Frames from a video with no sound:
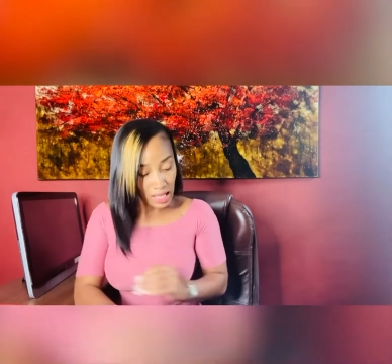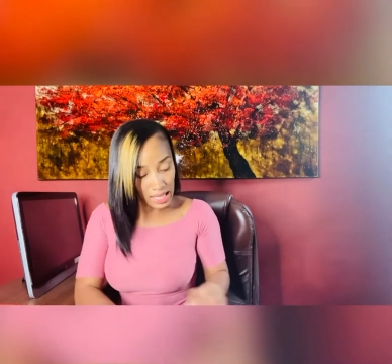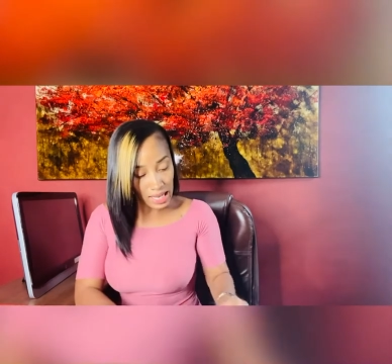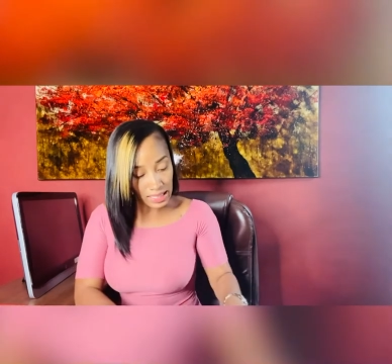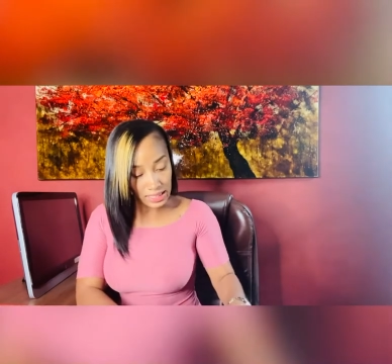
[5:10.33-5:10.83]

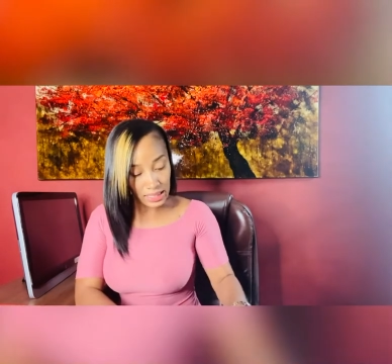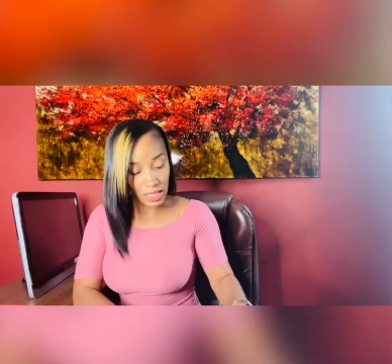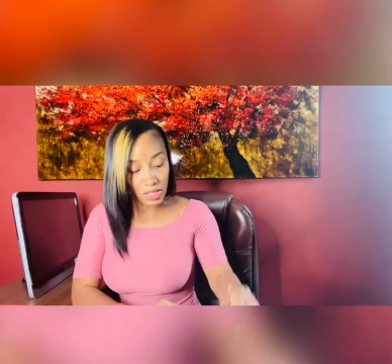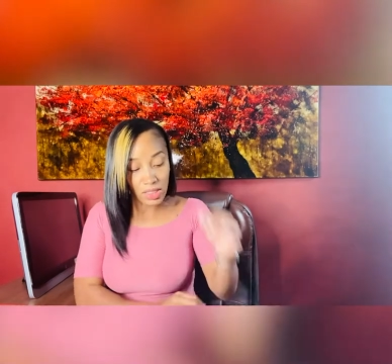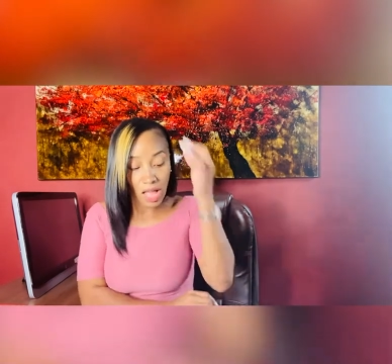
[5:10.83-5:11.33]
let's
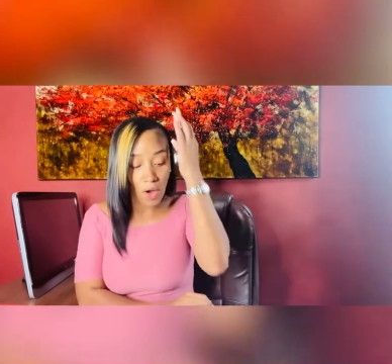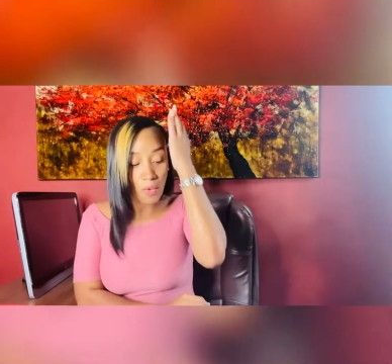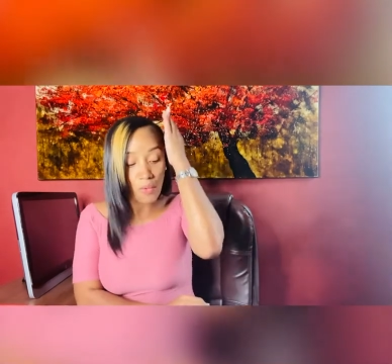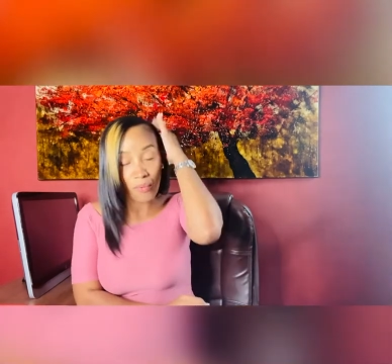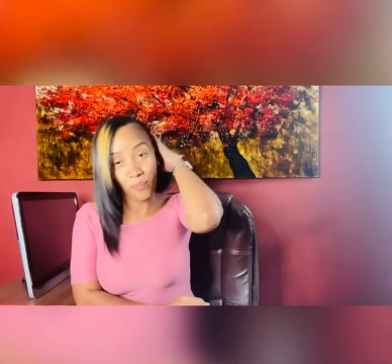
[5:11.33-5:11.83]
see.
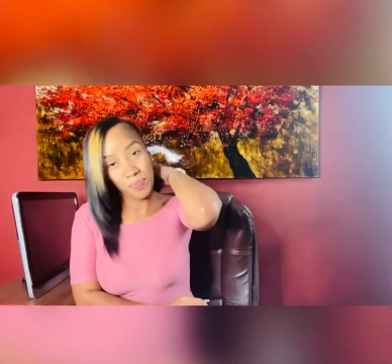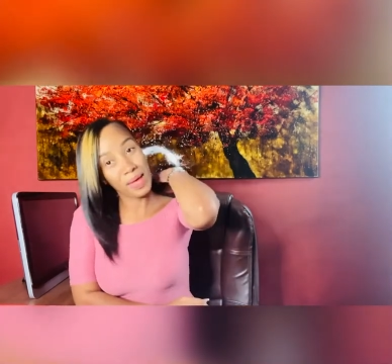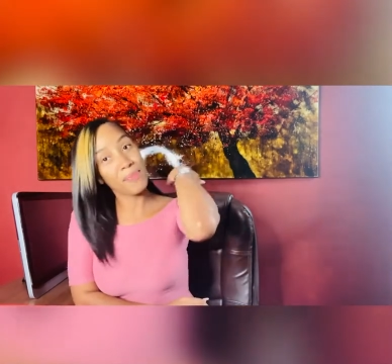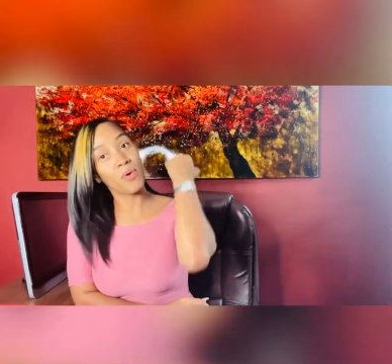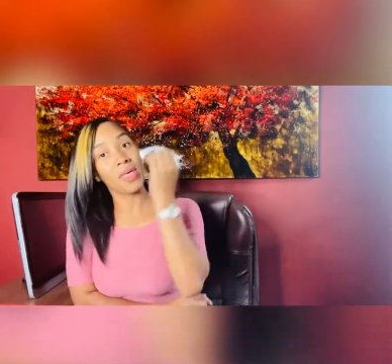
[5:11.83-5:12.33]
Now,
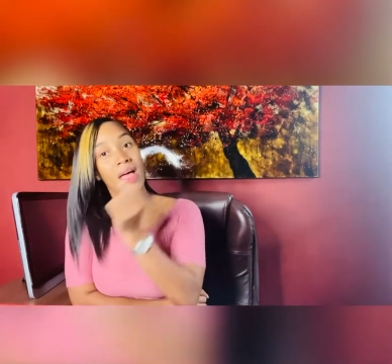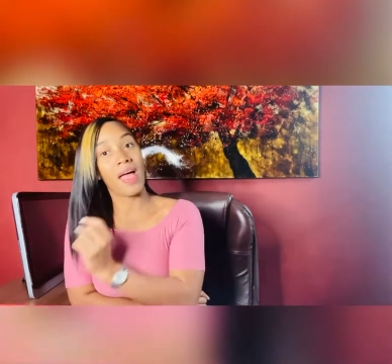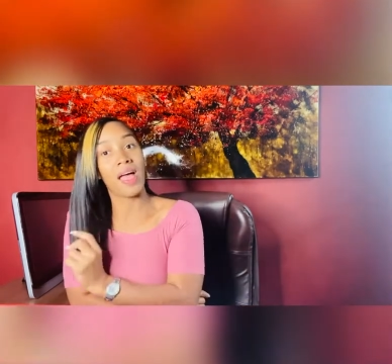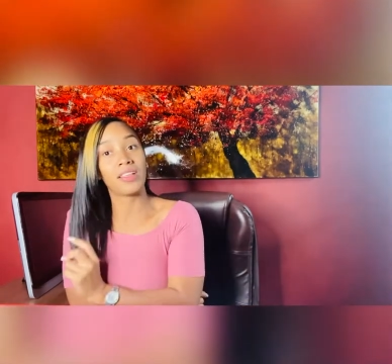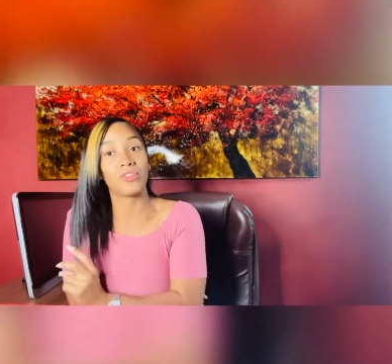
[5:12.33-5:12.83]
people that
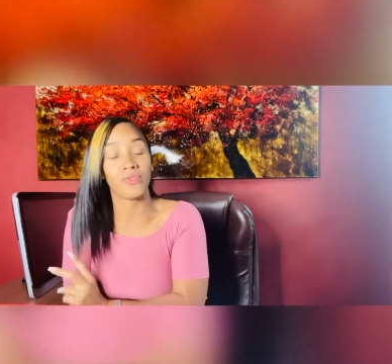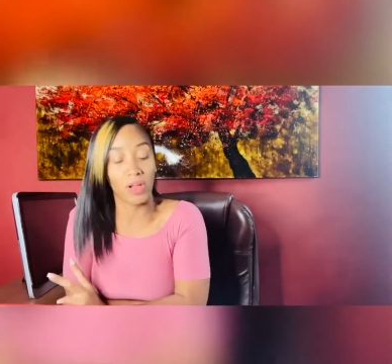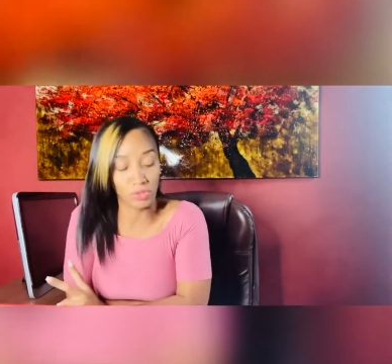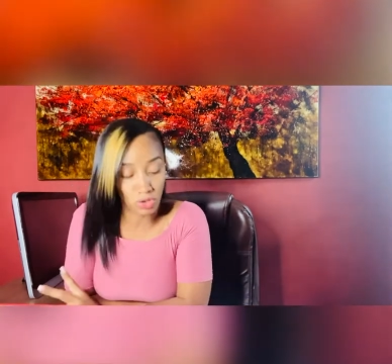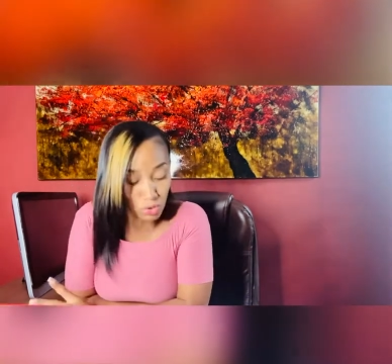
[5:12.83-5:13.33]
have
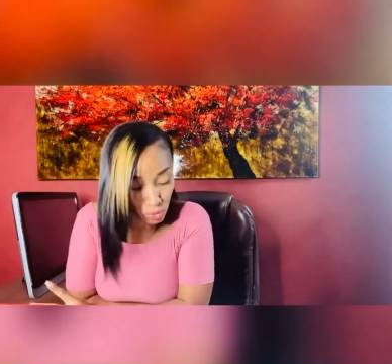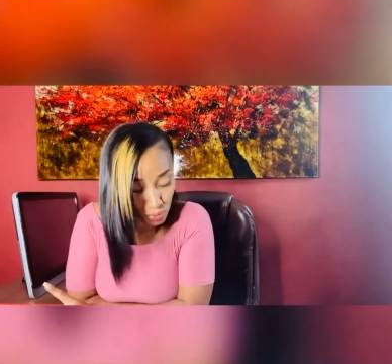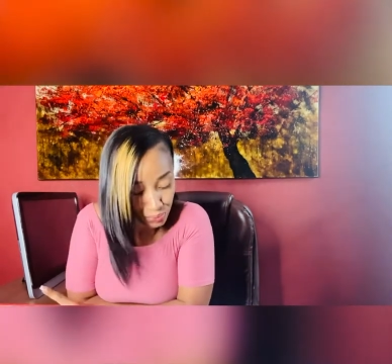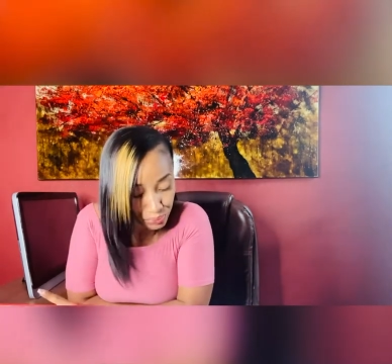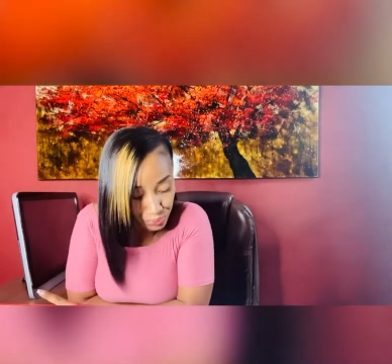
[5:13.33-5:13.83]
round
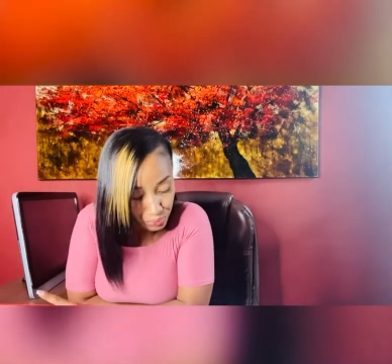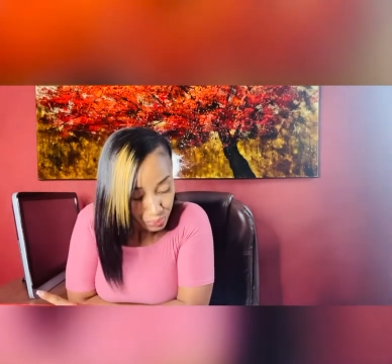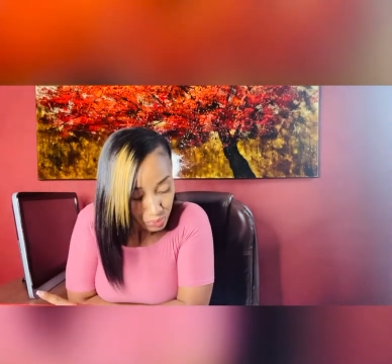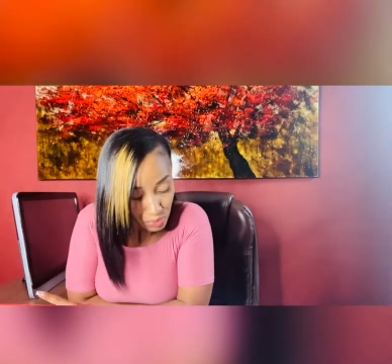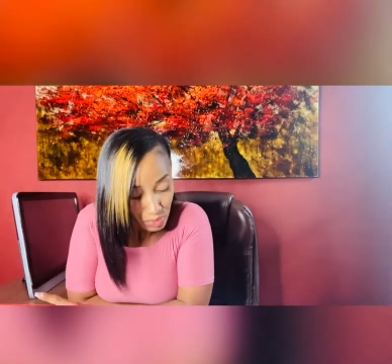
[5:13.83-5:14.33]
2,
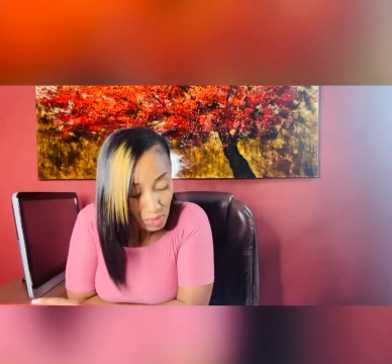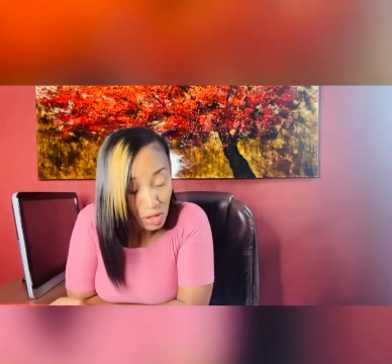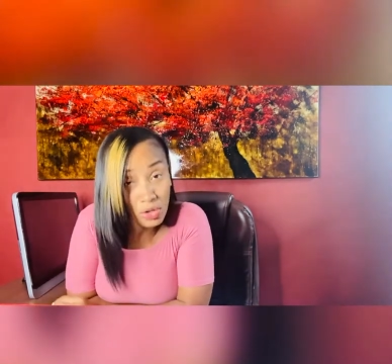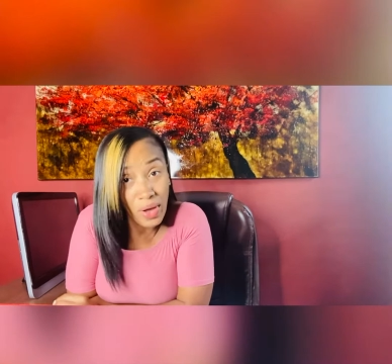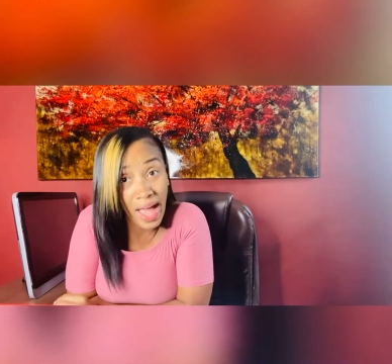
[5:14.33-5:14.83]

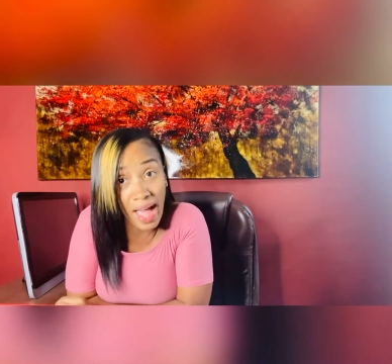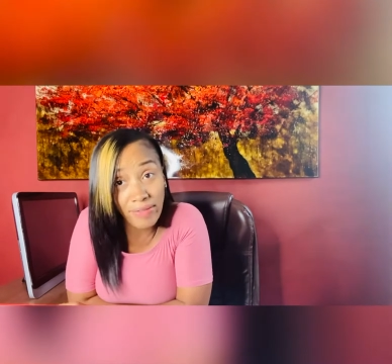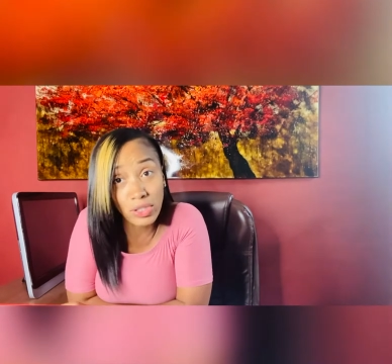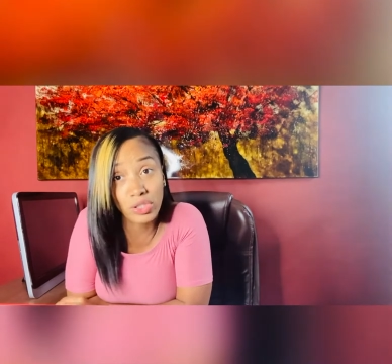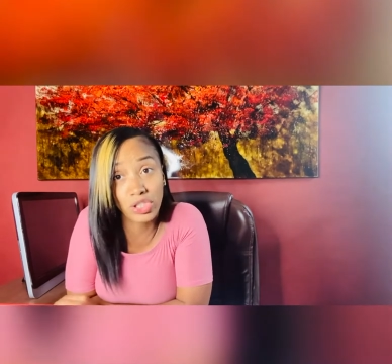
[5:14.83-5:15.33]
you
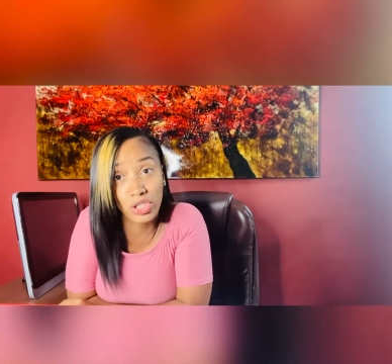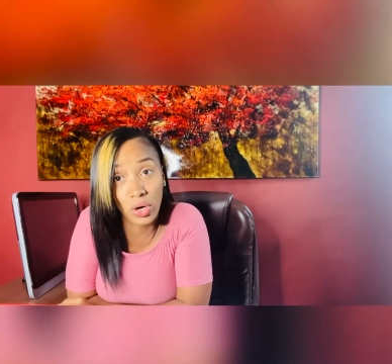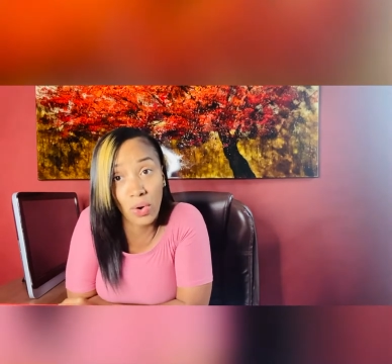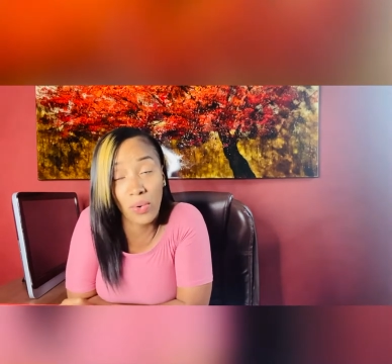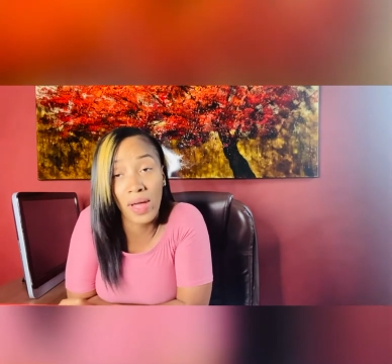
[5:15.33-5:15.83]
have to
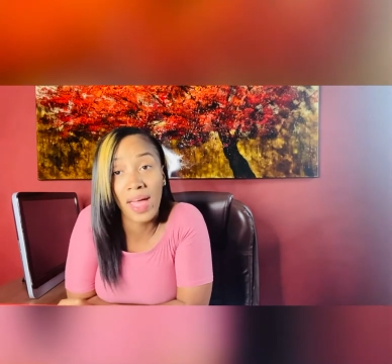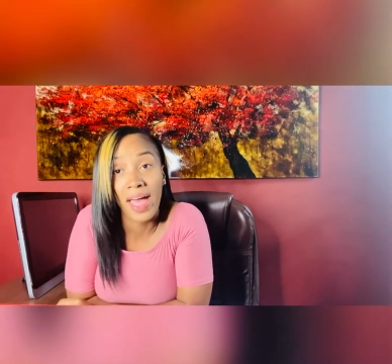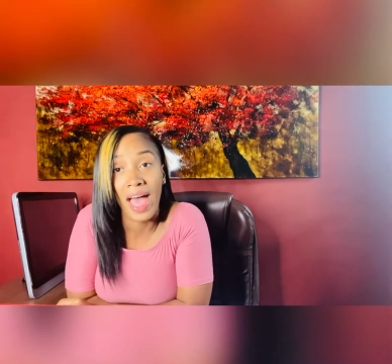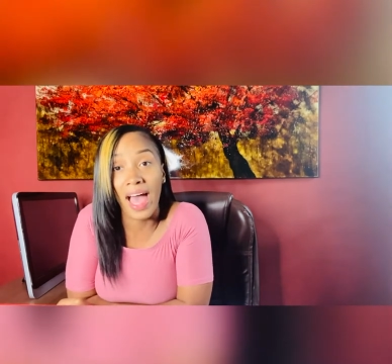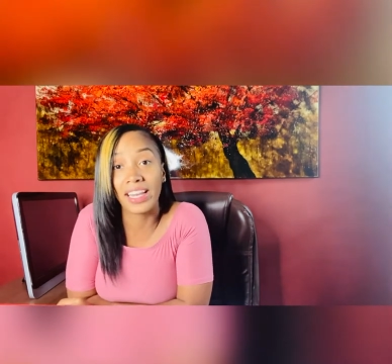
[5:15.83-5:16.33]
show
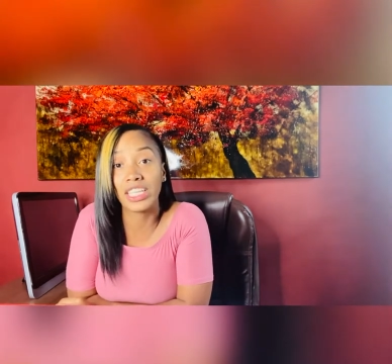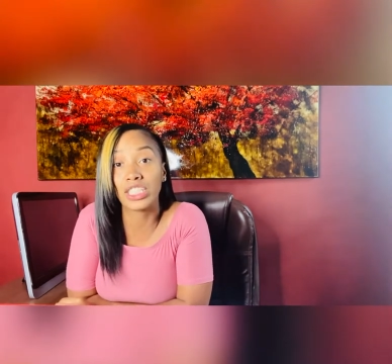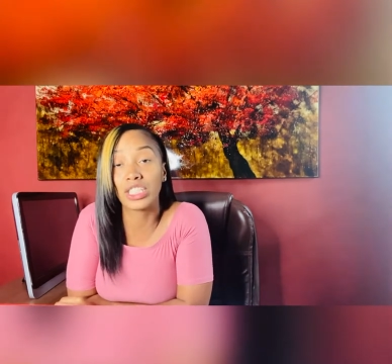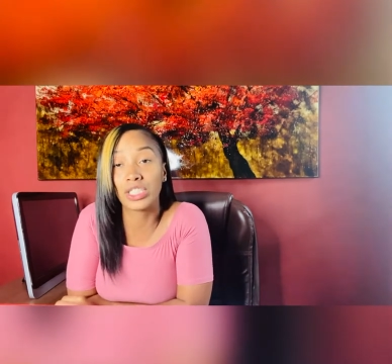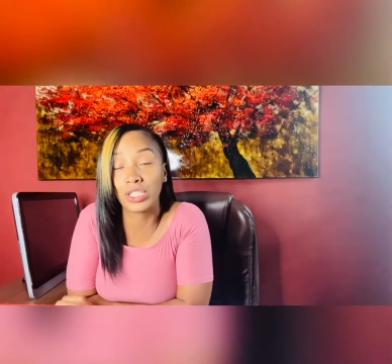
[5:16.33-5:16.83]
at
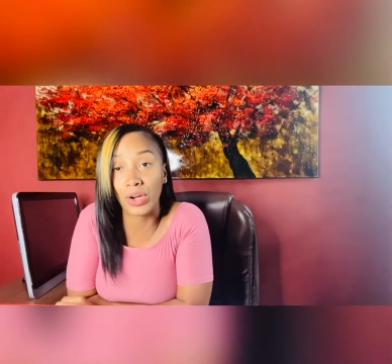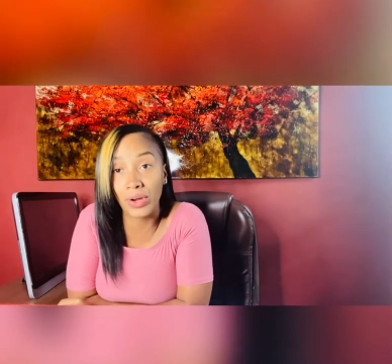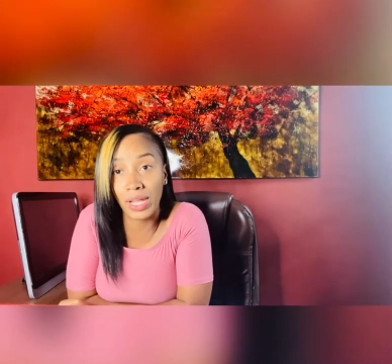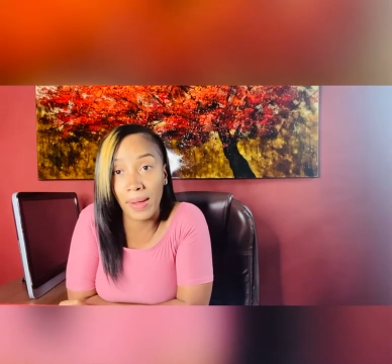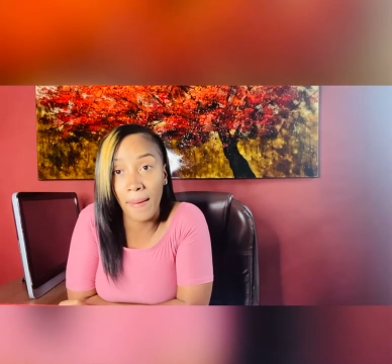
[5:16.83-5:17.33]
least
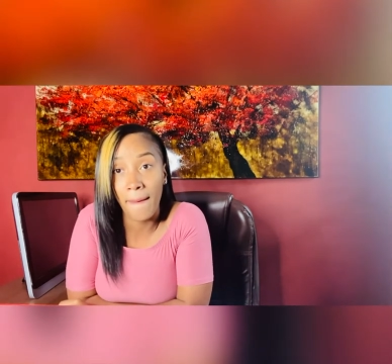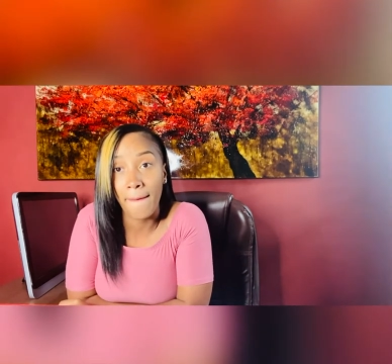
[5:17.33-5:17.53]
30%